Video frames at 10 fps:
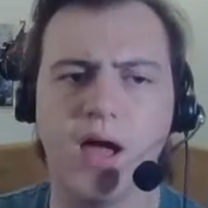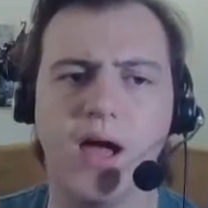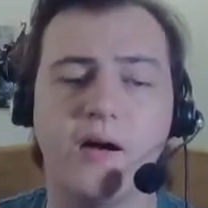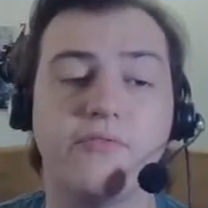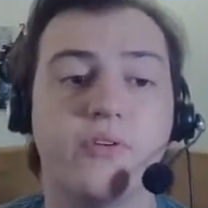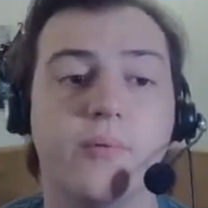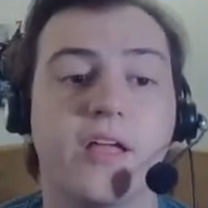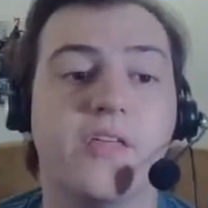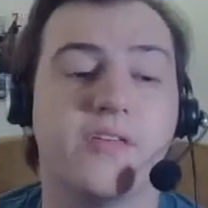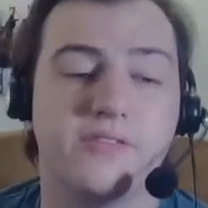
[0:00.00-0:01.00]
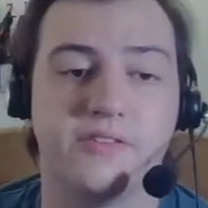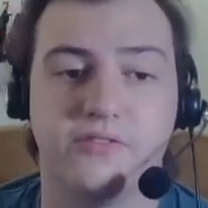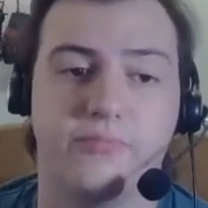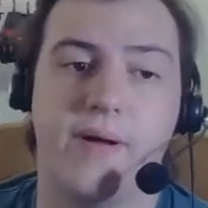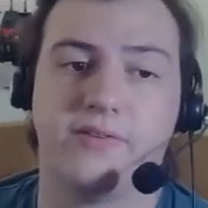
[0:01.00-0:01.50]
from another Sister
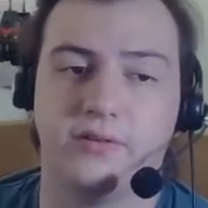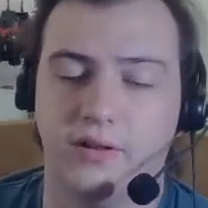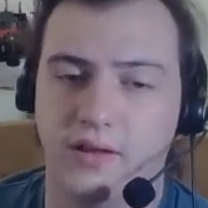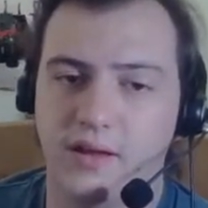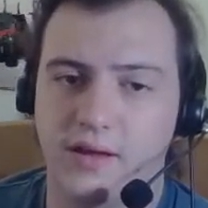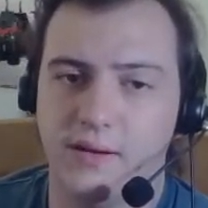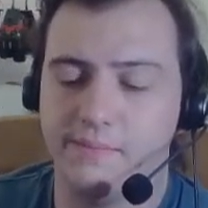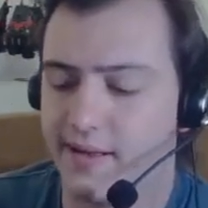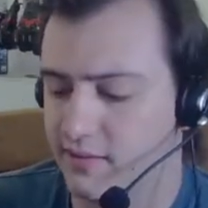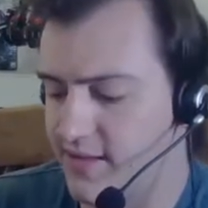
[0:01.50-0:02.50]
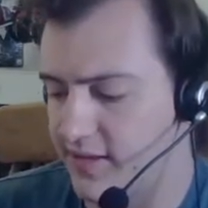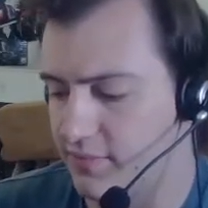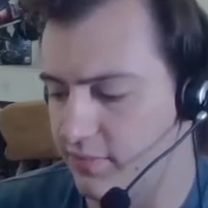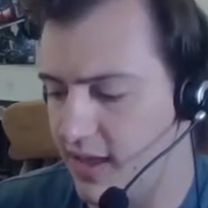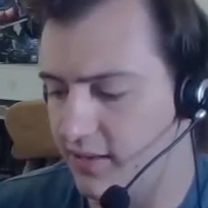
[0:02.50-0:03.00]
of Battle Sanctum
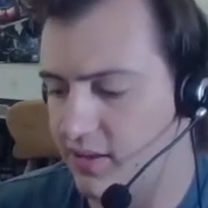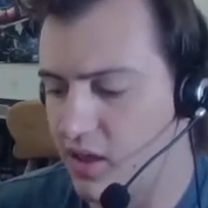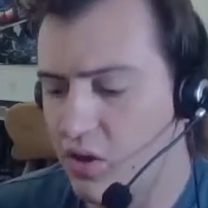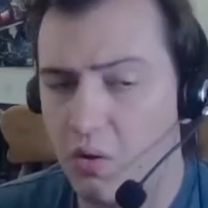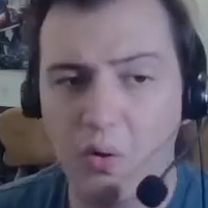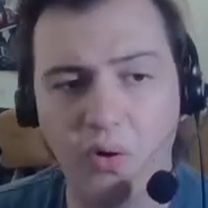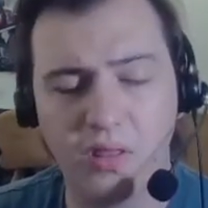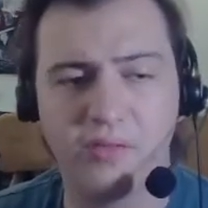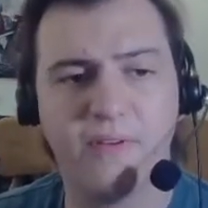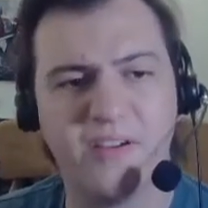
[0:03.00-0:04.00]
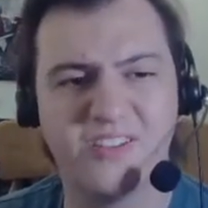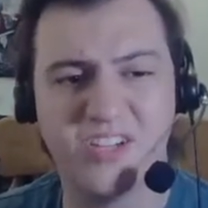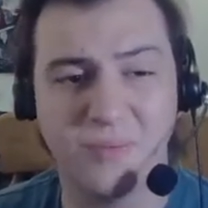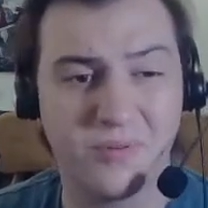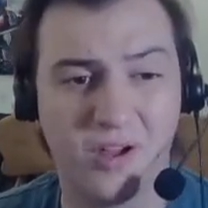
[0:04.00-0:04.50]
kit, all at the very
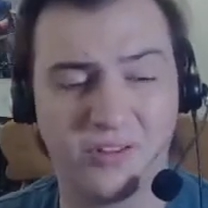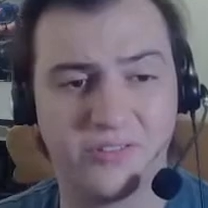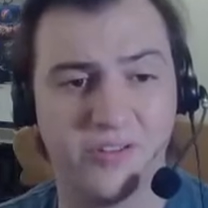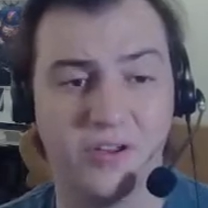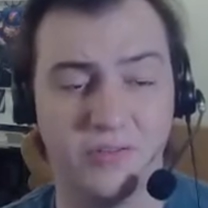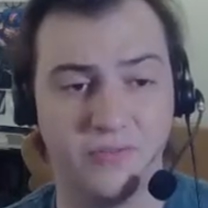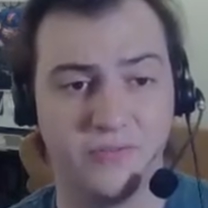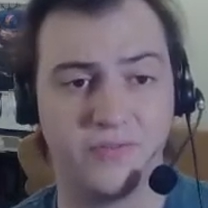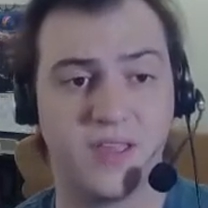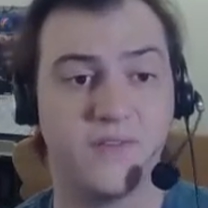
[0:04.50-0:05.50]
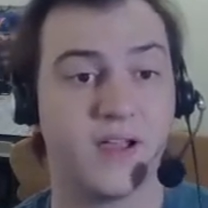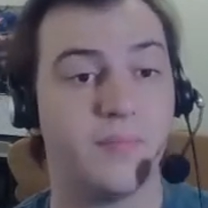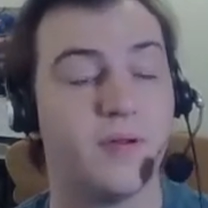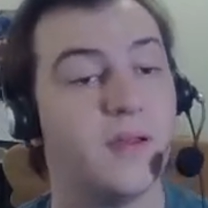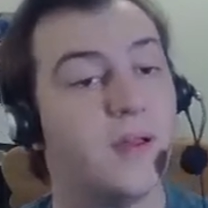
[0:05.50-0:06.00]
cheap cost of giving up
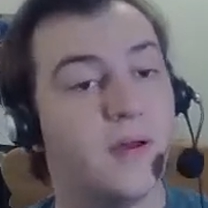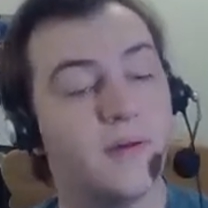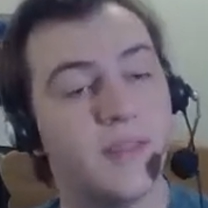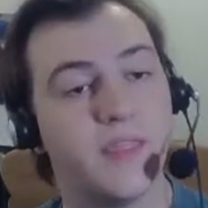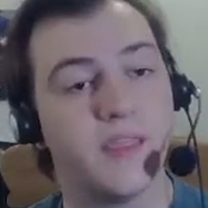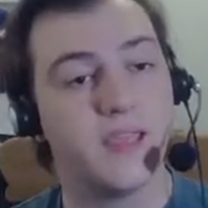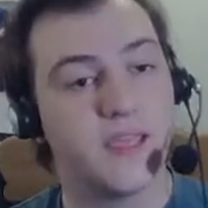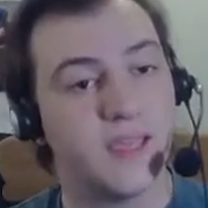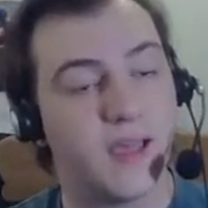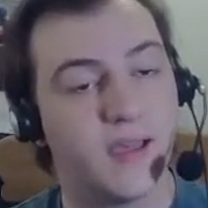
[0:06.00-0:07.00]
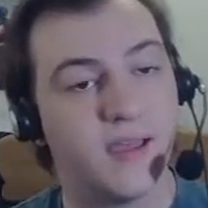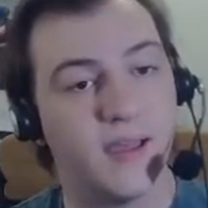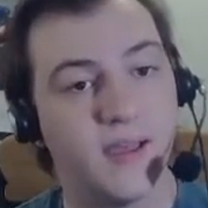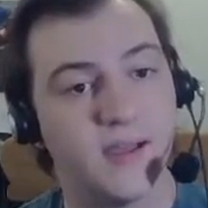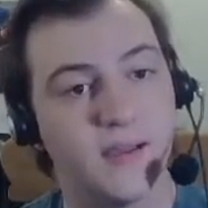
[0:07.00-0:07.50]
the
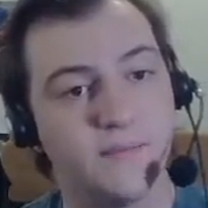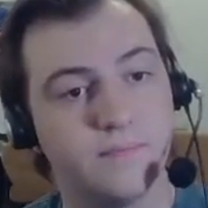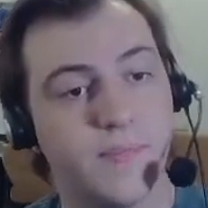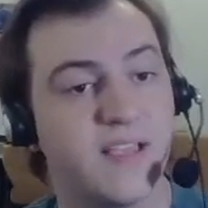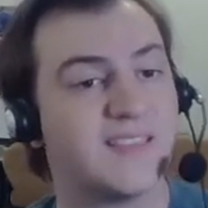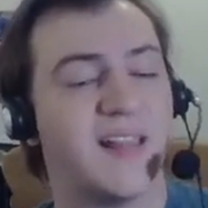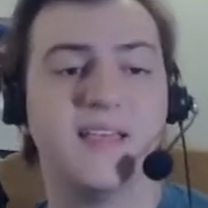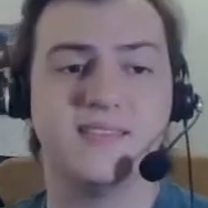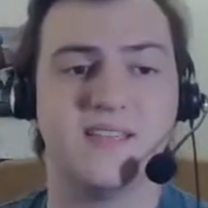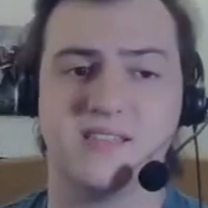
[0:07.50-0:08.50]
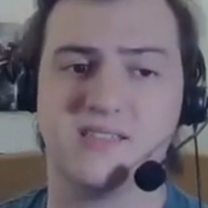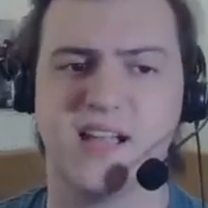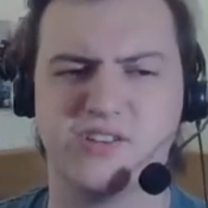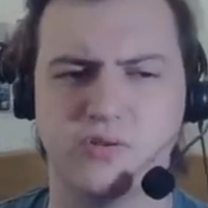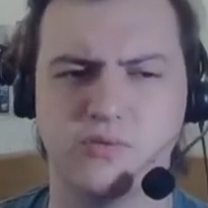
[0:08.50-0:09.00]
big Celestine
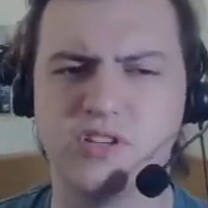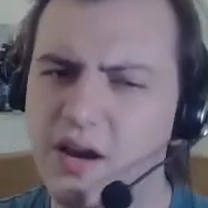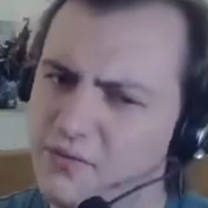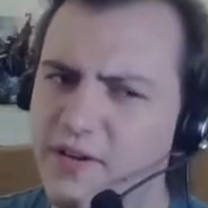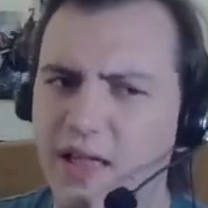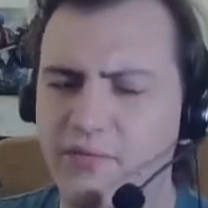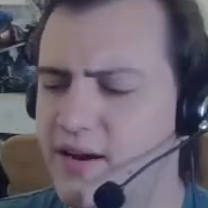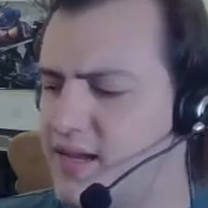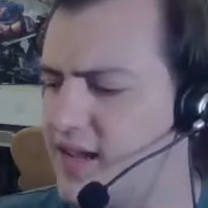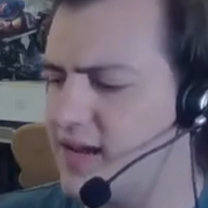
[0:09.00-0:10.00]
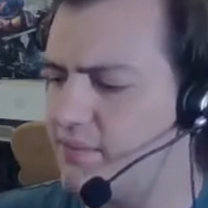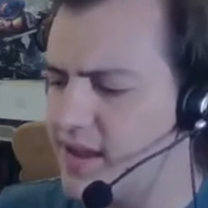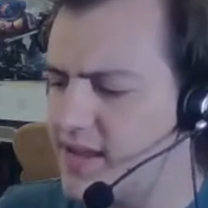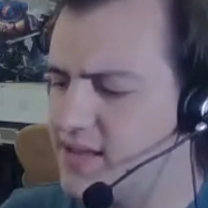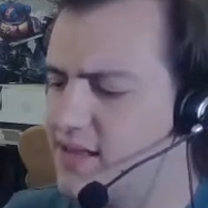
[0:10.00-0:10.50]
statue, which I don't feel I really need. I'm
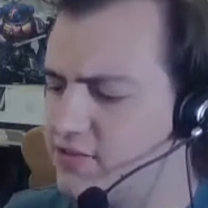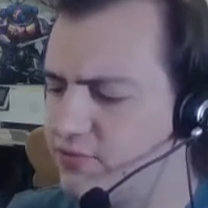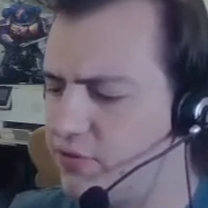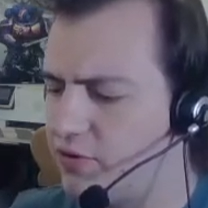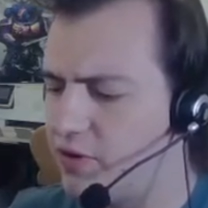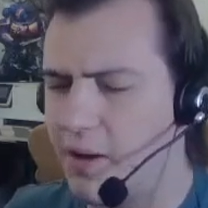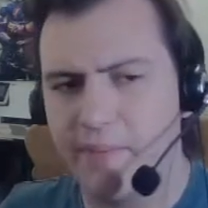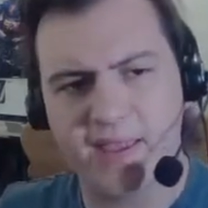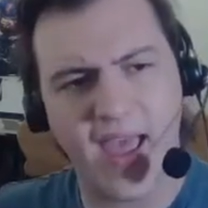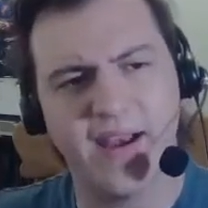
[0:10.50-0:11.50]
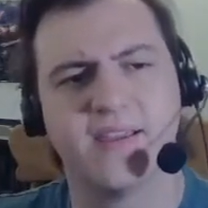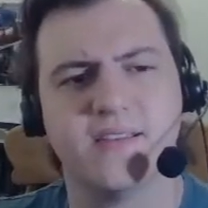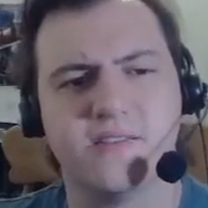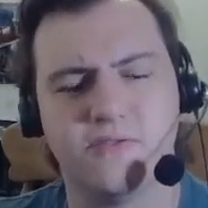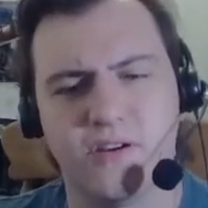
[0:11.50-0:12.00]
making this for a Mechanicus
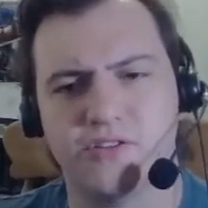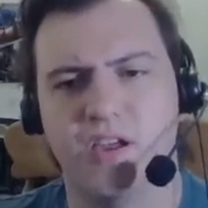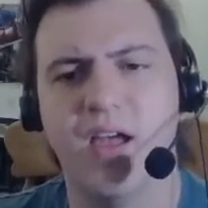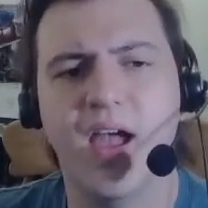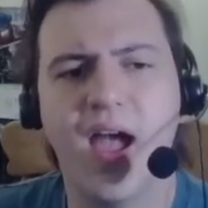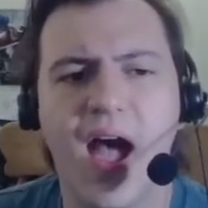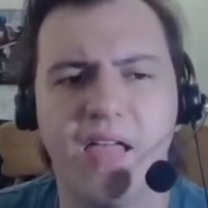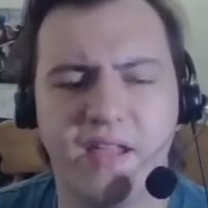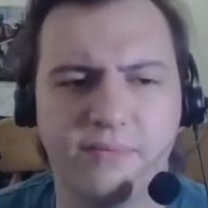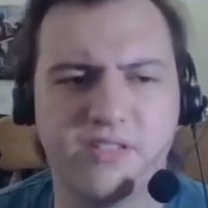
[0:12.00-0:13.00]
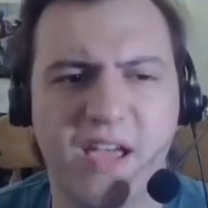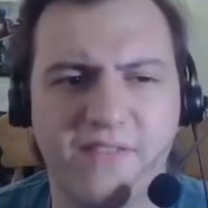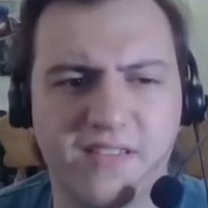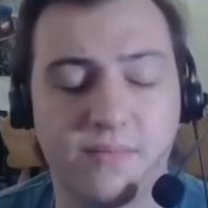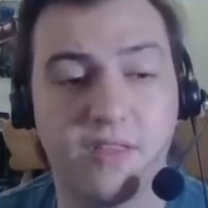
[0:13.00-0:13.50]
structure, and then I'm saving
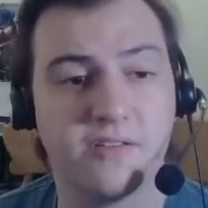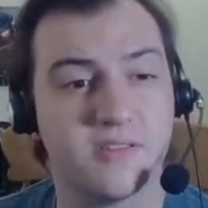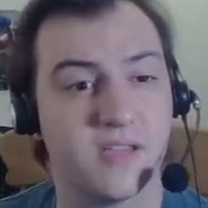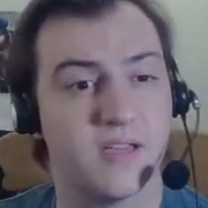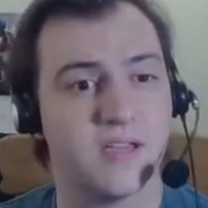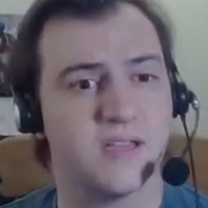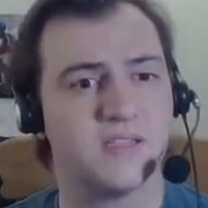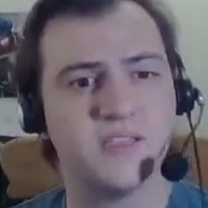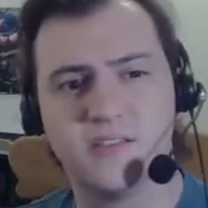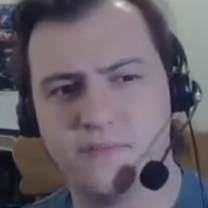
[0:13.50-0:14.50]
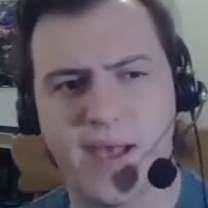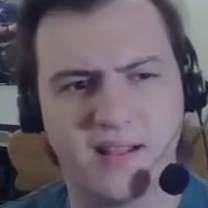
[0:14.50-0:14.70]
some of those Sisters of Battle